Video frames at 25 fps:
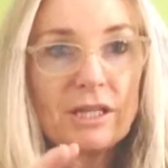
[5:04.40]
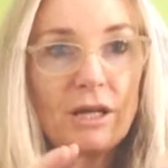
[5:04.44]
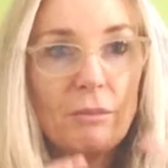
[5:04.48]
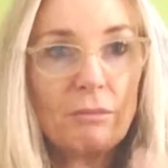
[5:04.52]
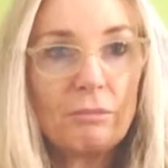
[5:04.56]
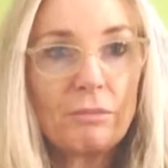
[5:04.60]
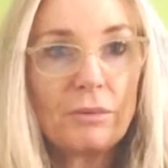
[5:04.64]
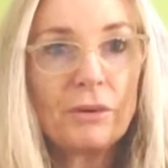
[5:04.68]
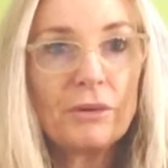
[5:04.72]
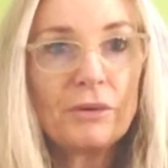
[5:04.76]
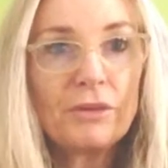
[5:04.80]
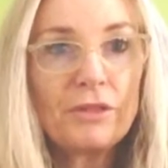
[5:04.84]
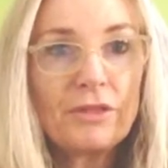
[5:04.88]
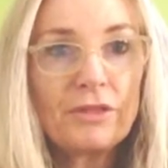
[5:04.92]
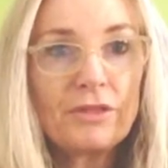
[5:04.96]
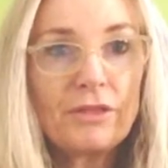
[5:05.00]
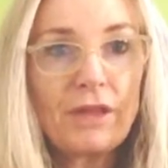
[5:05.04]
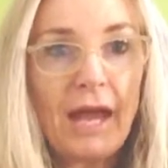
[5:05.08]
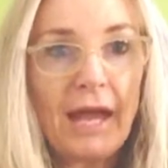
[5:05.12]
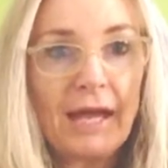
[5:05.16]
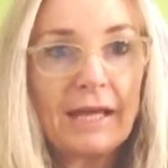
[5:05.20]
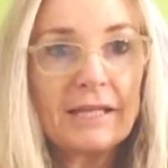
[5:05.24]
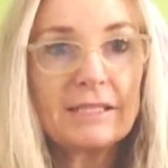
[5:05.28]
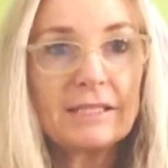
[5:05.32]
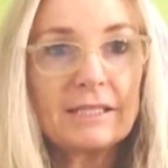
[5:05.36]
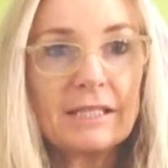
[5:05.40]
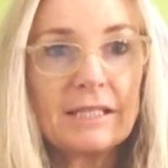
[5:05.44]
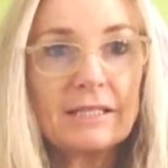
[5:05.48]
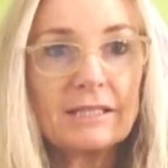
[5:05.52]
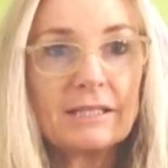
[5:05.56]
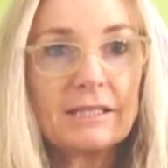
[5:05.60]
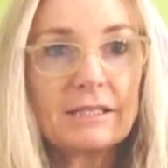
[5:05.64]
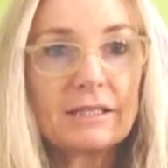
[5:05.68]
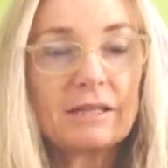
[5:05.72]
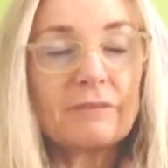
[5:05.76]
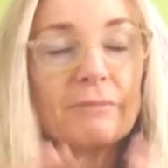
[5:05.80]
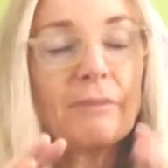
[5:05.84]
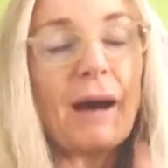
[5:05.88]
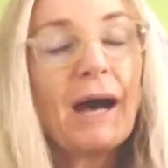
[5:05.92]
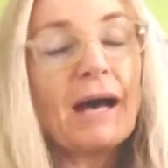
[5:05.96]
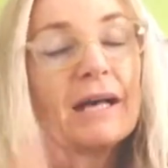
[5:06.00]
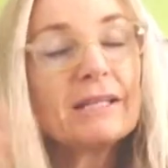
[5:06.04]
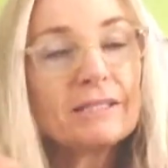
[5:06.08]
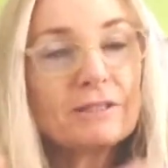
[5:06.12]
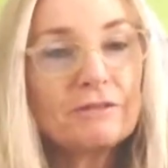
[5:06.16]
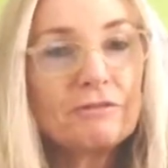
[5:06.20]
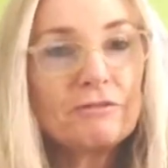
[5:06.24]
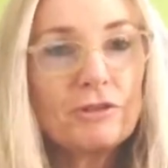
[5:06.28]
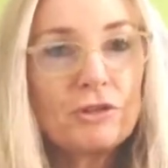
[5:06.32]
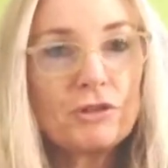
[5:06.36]
are both accessed,
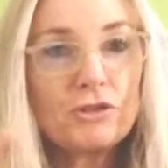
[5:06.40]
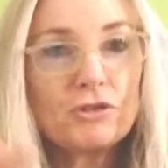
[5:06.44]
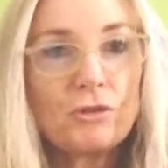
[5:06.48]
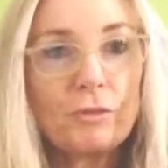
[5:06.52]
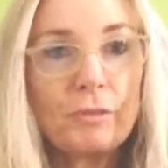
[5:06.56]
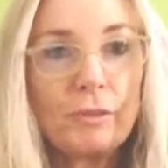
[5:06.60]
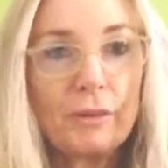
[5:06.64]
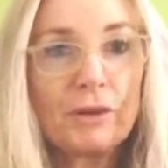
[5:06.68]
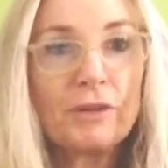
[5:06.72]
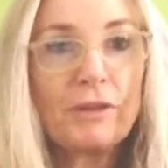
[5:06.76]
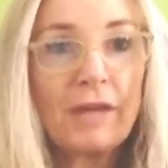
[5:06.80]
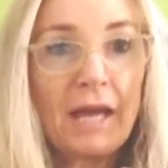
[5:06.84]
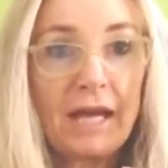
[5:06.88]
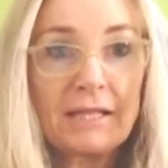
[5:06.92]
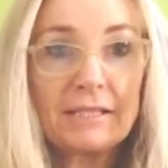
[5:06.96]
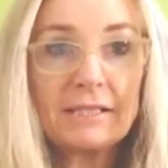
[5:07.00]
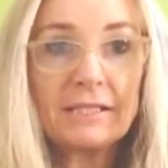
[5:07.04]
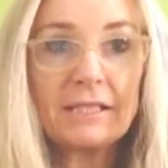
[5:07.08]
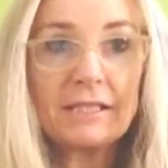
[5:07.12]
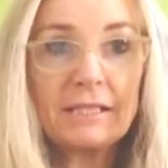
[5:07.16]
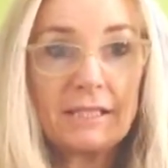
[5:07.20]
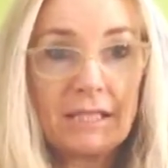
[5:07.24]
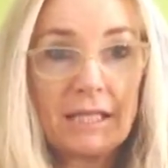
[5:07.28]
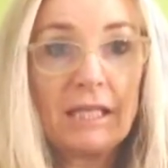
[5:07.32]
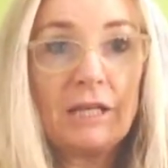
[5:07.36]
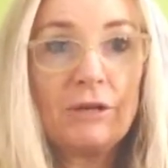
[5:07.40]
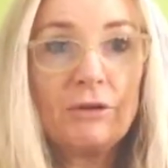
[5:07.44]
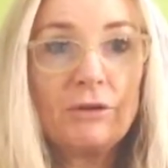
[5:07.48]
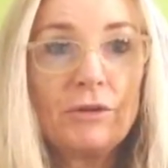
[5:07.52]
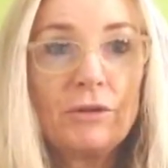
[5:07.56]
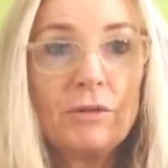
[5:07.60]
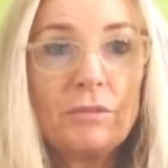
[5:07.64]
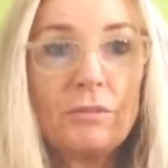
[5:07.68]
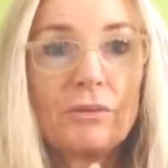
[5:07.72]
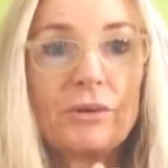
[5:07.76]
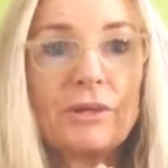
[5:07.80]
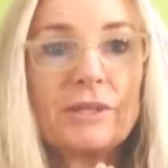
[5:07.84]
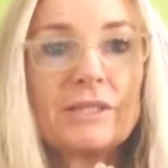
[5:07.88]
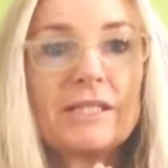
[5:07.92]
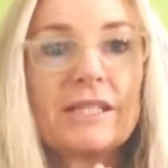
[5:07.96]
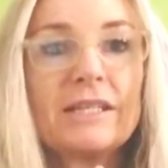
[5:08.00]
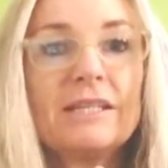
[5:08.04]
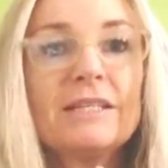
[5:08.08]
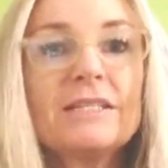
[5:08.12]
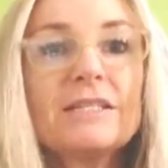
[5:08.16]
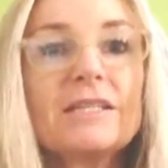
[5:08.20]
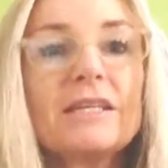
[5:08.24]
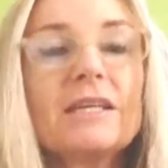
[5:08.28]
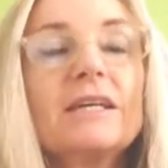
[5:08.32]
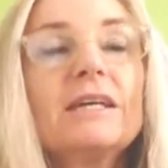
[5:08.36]
past and future are both accessed here in the
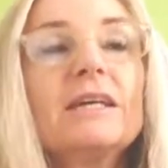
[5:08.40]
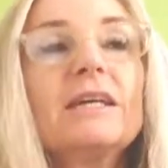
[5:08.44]
present.